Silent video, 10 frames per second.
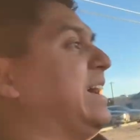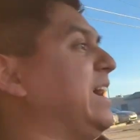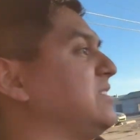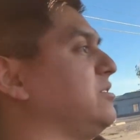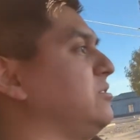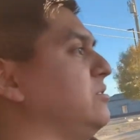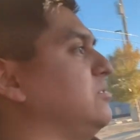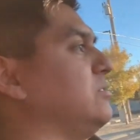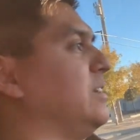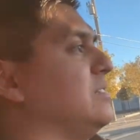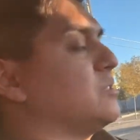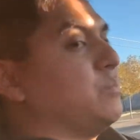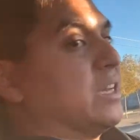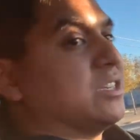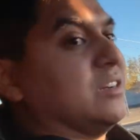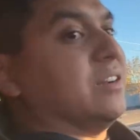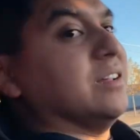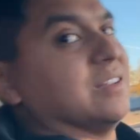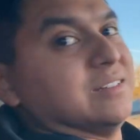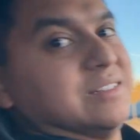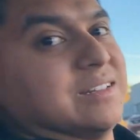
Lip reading: had to do an inspection on it, and